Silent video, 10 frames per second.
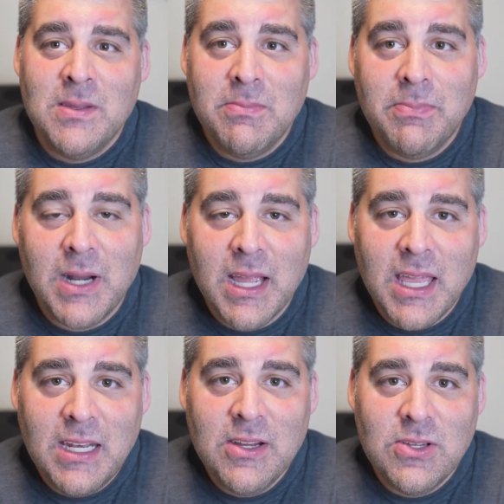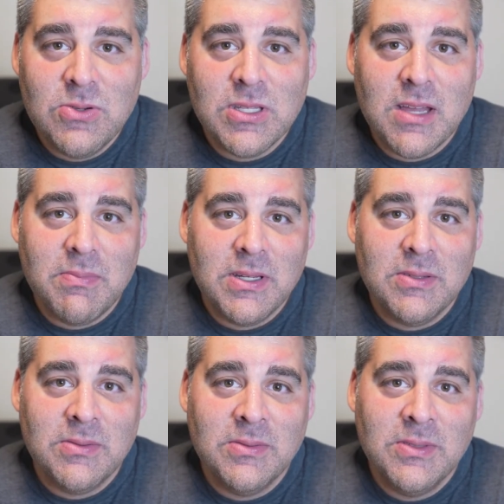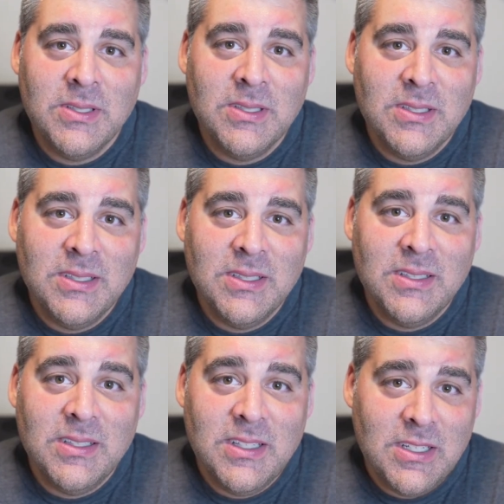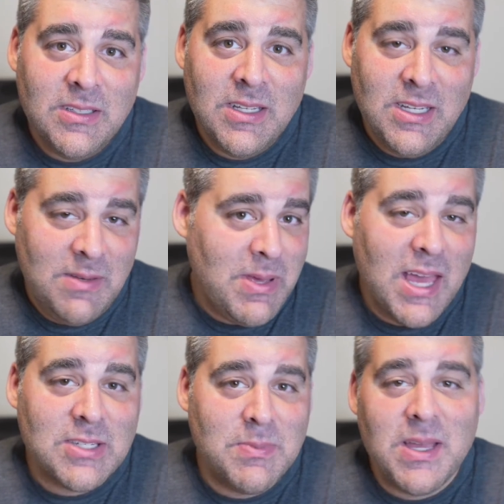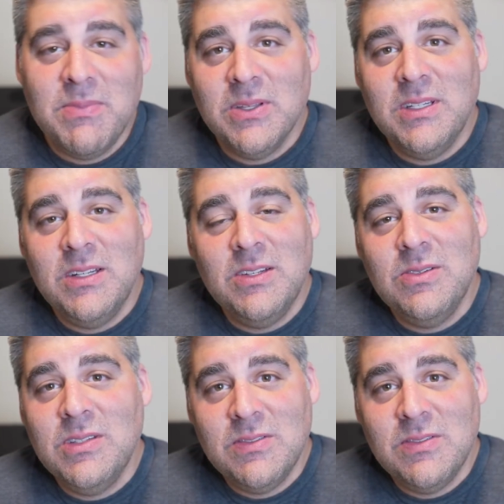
But I can hear you stomping. And it impacts my ability to do these